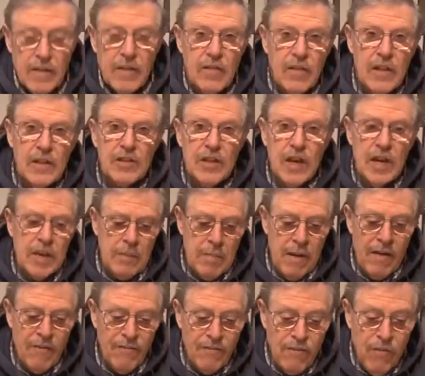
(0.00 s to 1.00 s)
They take
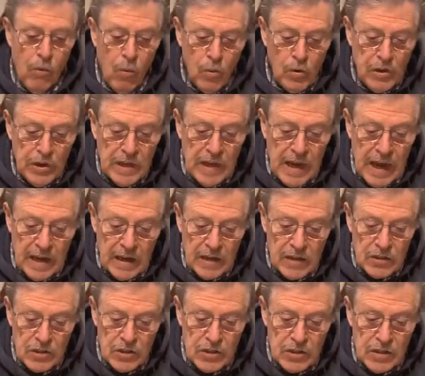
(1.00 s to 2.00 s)
about 40
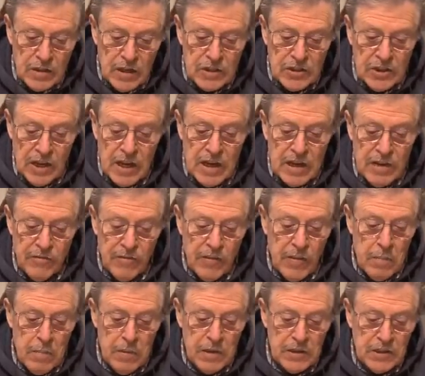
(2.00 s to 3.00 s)
gallons, are taken from
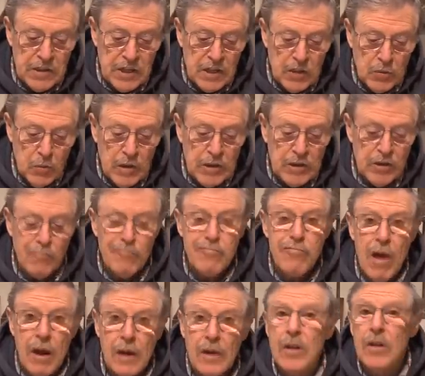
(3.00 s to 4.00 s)
the pits each week to
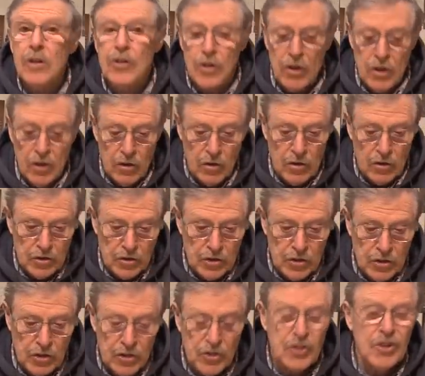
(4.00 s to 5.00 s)
run to casters,
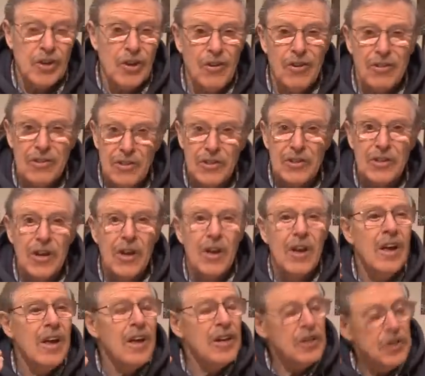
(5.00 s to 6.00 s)
because casters
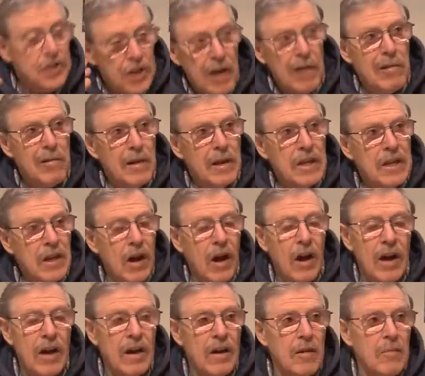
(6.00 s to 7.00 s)
generally
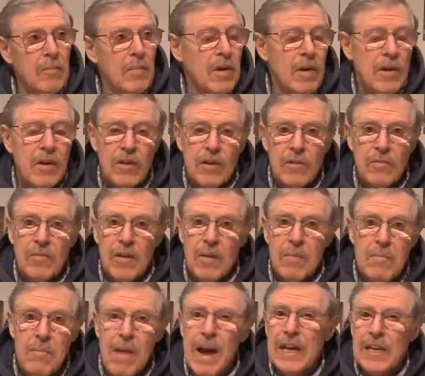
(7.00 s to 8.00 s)
um,
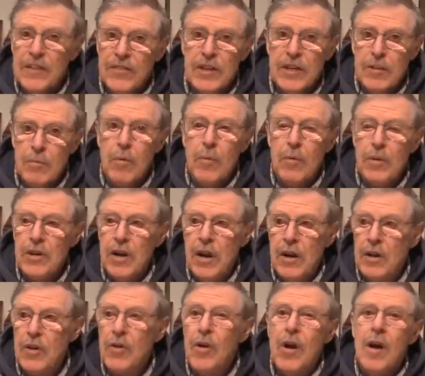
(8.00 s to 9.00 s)
match fishing will tell
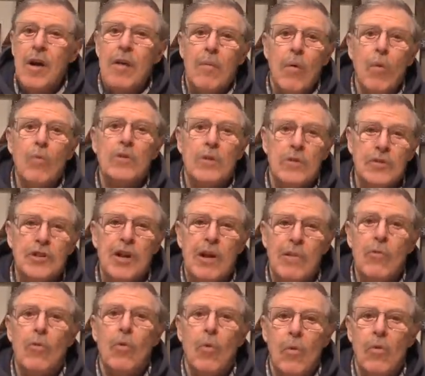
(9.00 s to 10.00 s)
you, but also
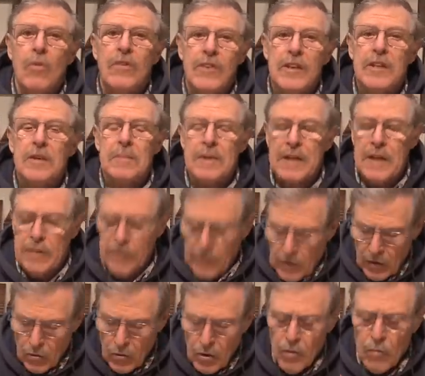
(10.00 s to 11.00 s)
general coarse fishermen in the
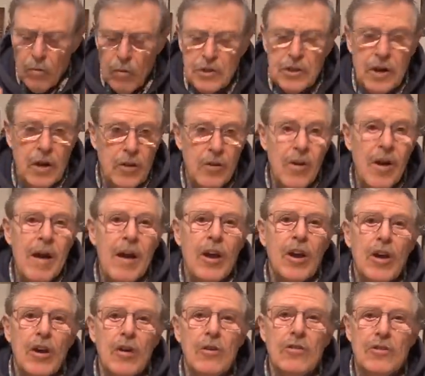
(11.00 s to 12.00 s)
know will tell you,
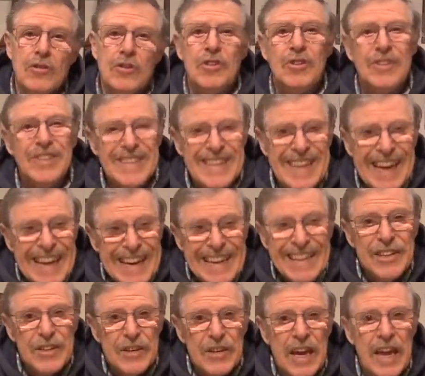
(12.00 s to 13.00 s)
casters
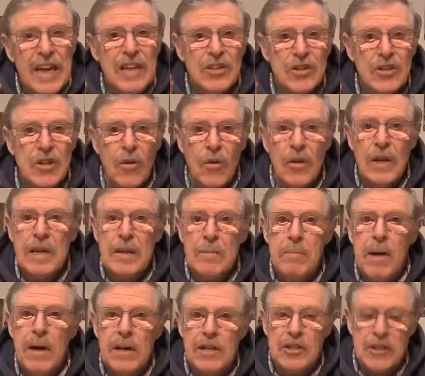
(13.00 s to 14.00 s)
tend to get slightly
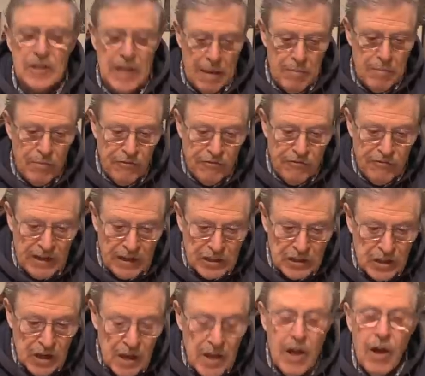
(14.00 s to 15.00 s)
better stamp of
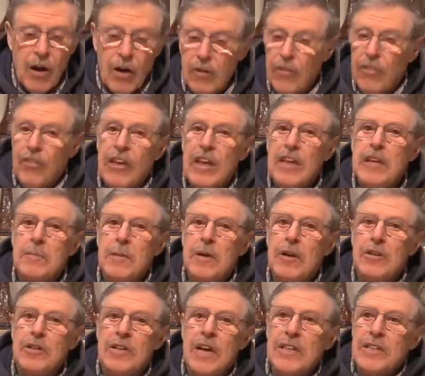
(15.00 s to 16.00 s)
fish. And I think it's
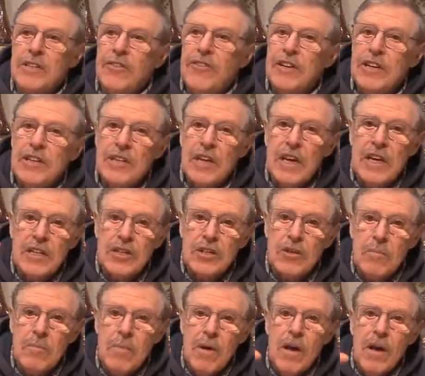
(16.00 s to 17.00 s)
because as the fish takes
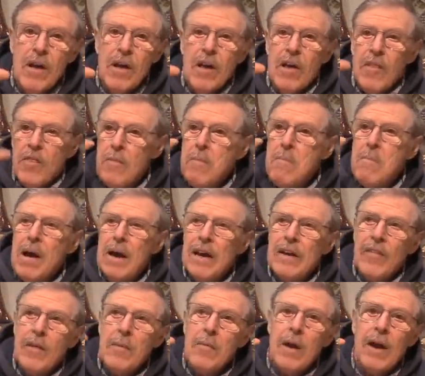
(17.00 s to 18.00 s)
them, the
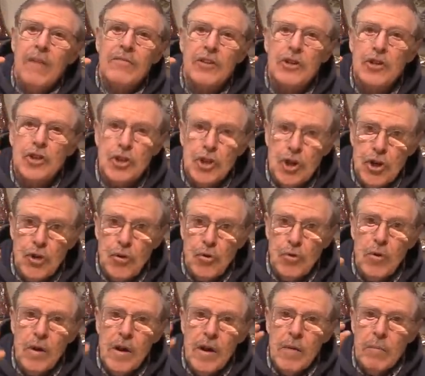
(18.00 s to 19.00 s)
maggot they might have to
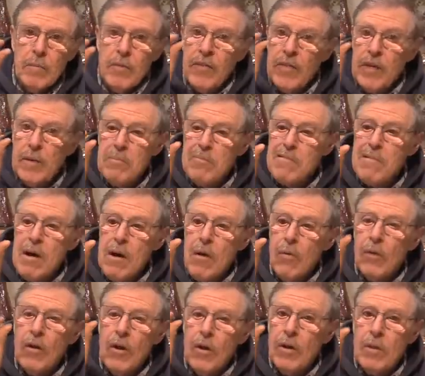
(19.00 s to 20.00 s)
chew, but the
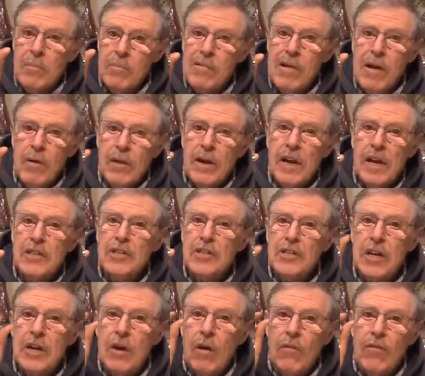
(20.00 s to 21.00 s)
brown, light brown
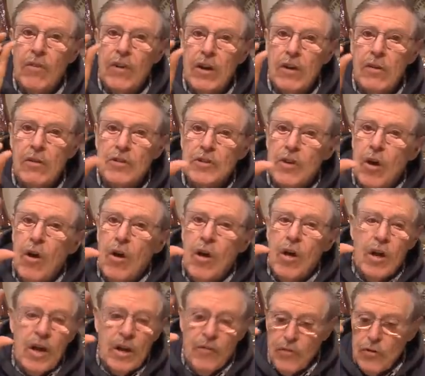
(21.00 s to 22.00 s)
casing of the caster,
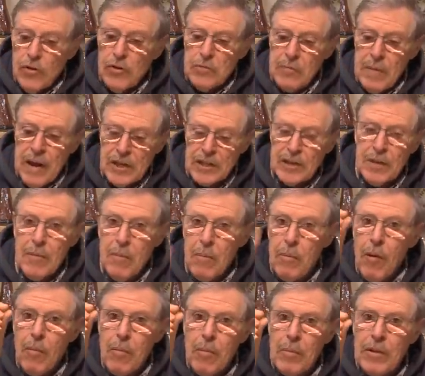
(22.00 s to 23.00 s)
if you smash them and
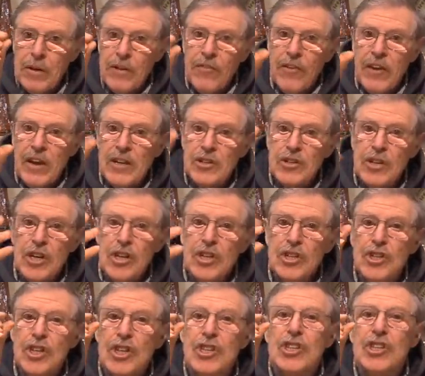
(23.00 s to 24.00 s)
pop them in your fingers, it's
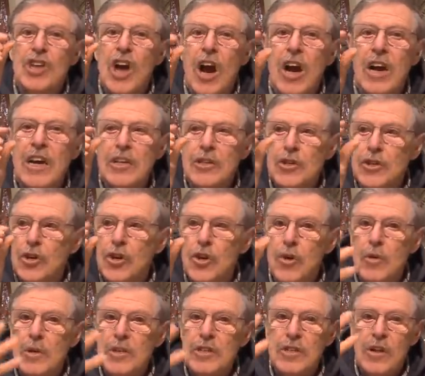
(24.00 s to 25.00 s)
just gunk, it's
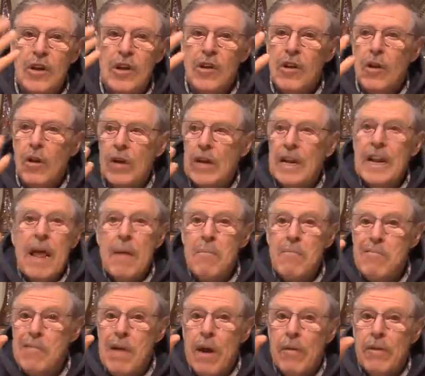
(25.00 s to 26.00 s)
goo, it's like an
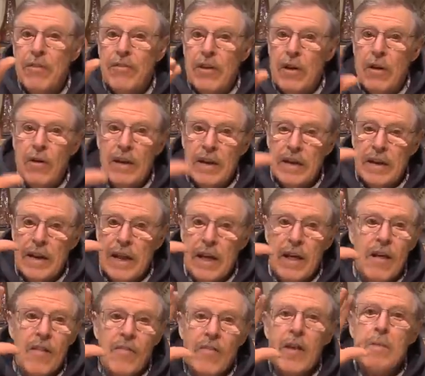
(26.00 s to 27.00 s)
embryo if you like, isn't it?
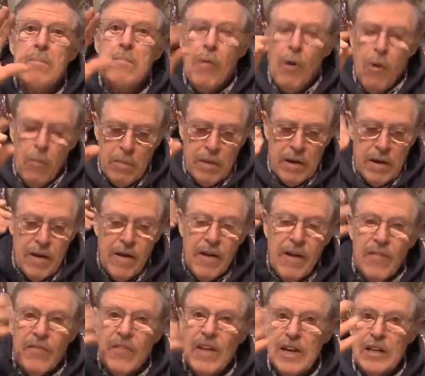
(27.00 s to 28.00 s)
They pop it,
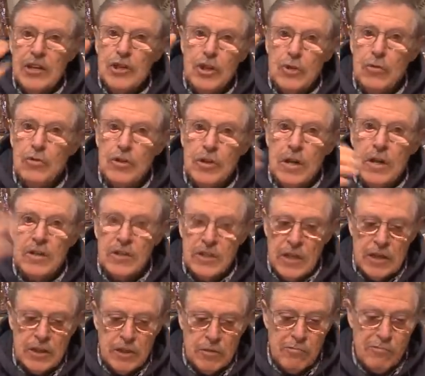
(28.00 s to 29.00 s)
that juice
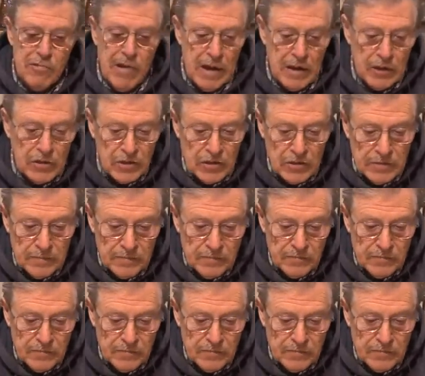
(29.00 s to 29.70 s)
sends them crackers.